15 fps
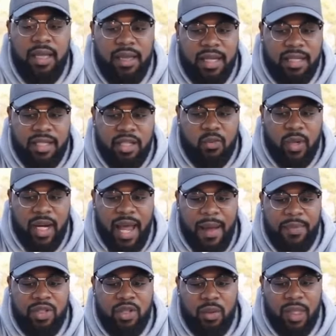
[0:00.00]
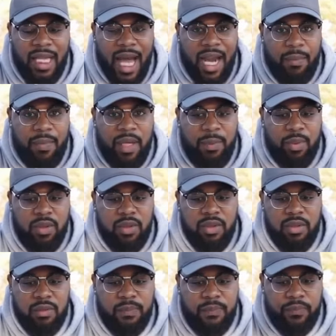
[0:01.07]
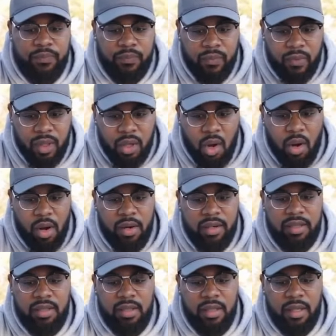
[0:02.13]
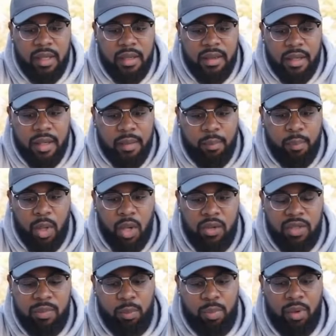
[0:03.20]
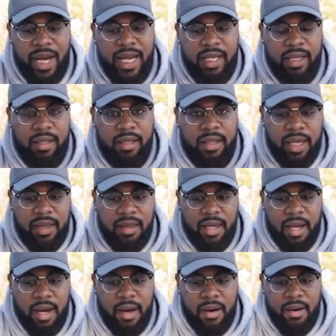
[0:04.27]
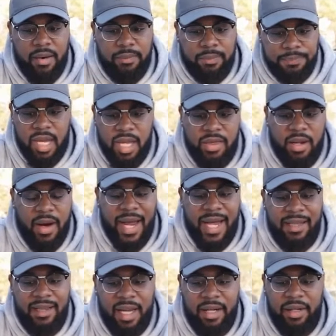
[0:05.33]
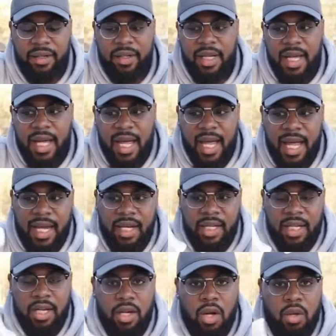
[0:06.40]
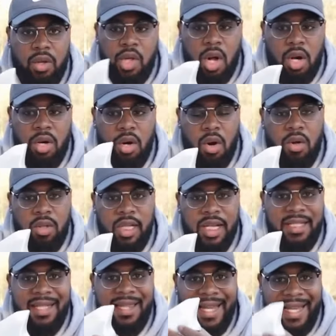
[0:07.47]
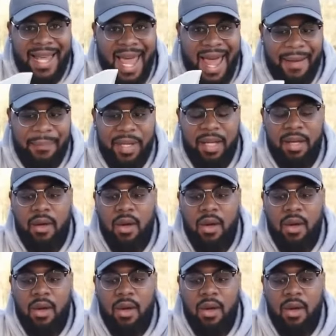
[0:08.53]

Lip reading: This is what happens to a lot of people's cars. The bolts break in their headliner and can no longer hold on to the cap.